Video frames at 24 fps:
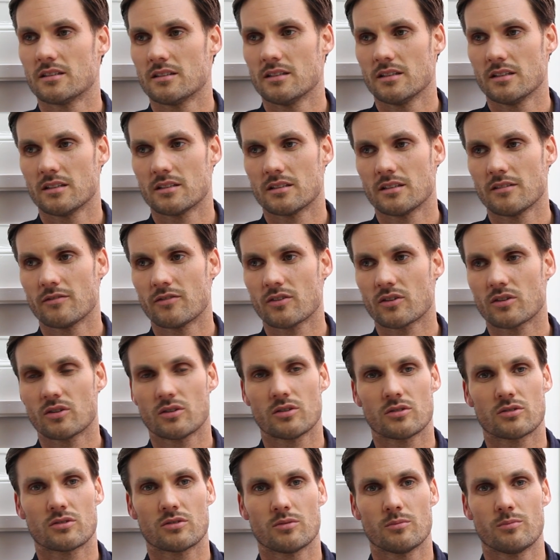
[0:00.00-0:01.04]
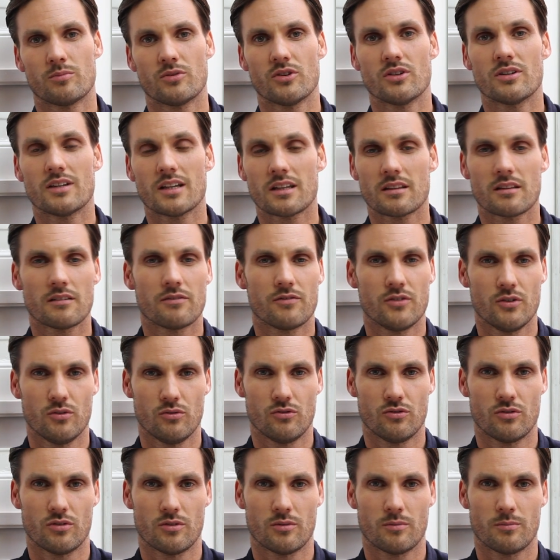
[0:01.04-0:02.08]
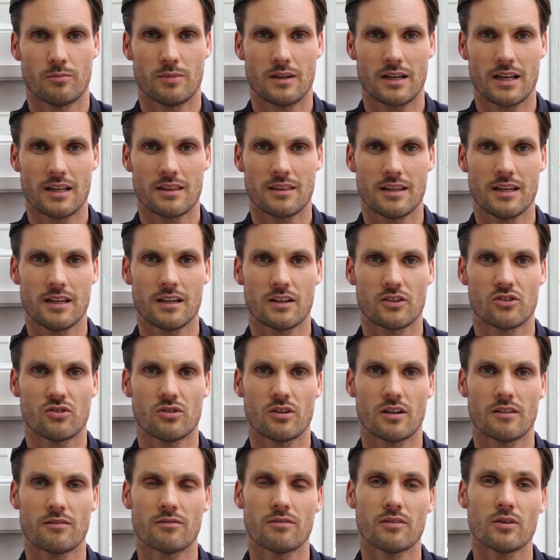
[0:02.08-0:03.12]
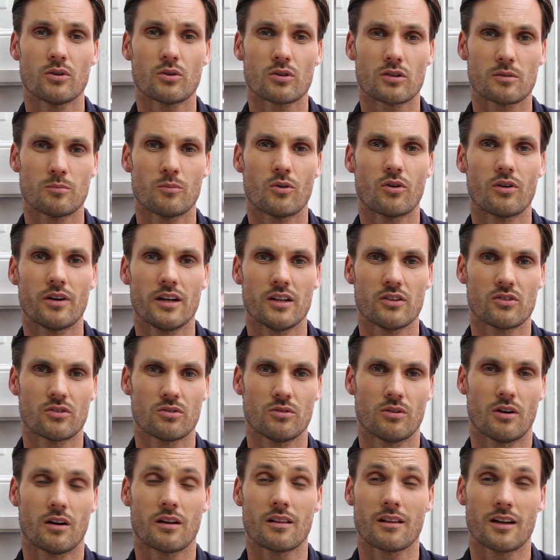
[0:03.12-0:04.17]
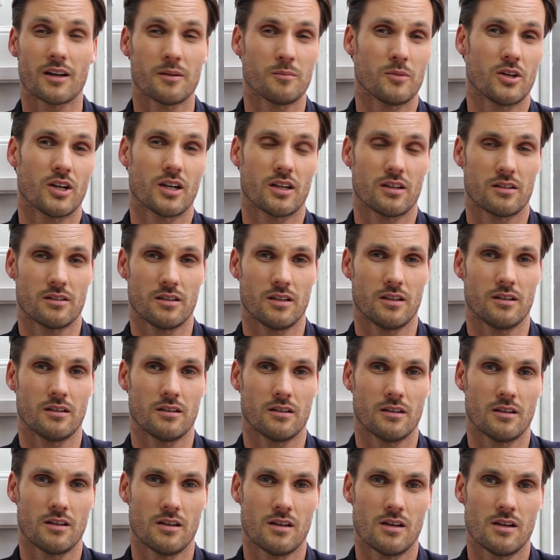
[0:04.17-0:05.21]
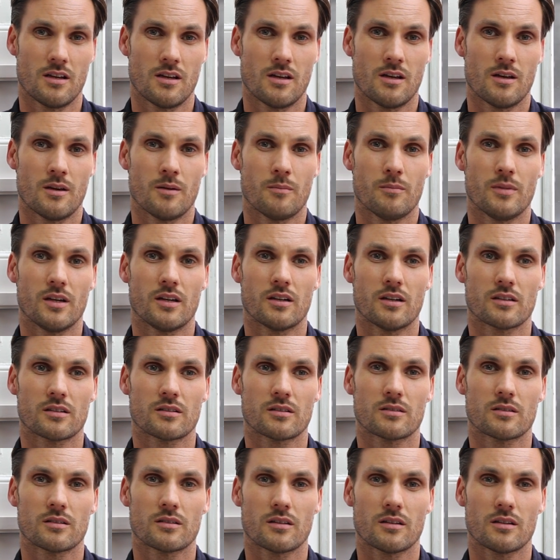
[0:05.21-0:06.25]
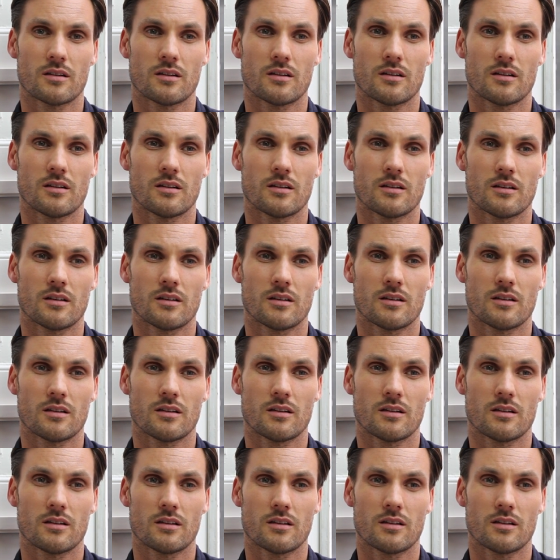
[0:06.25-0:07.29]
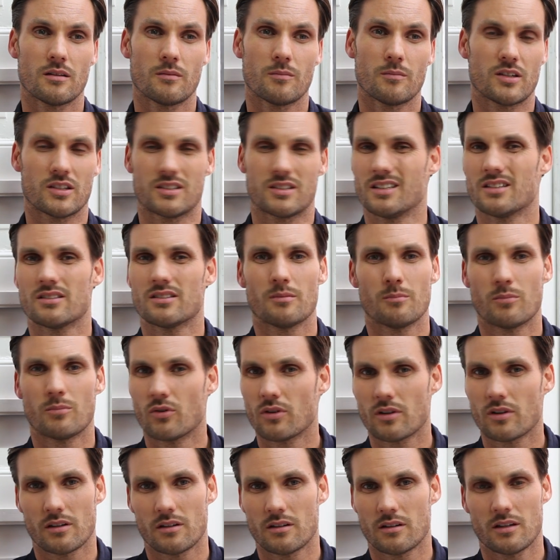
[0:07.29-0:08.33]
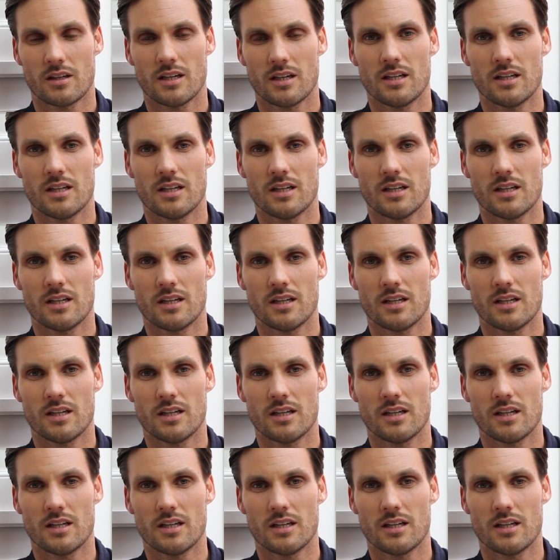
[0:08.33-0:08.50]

It's difficult to predict the future, but I think I should have looked more into online marketing, because it's important.